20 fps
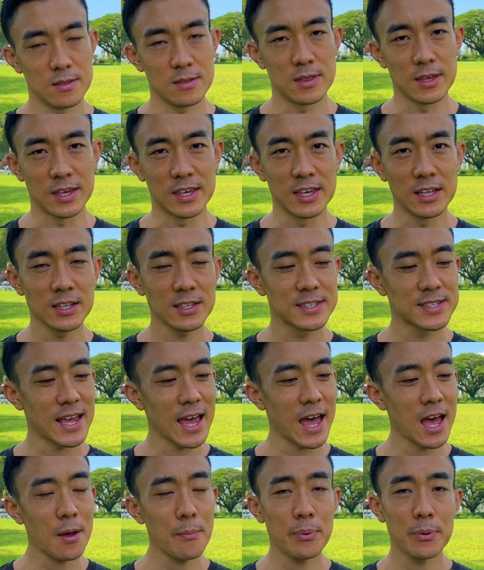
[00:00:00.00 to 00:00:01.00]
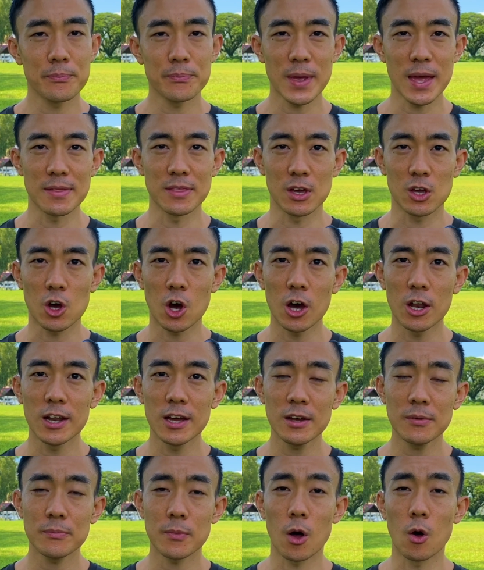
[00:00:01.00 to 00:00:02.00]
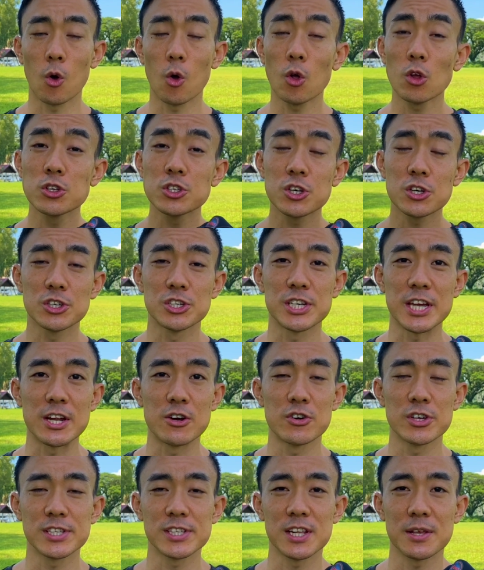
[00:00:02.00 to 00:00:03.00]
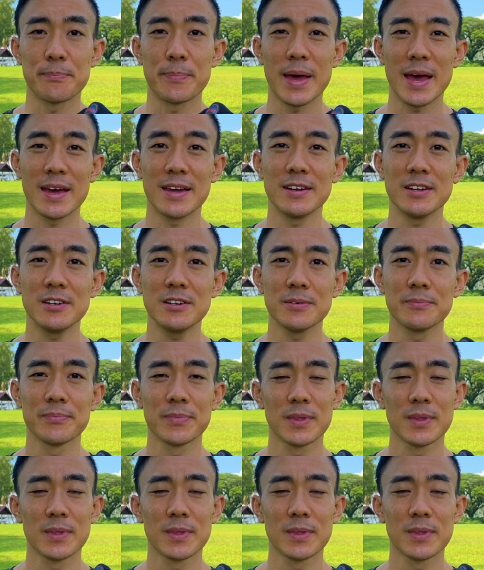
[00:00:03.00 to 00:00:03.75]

The heel tab and the collar are also generously padded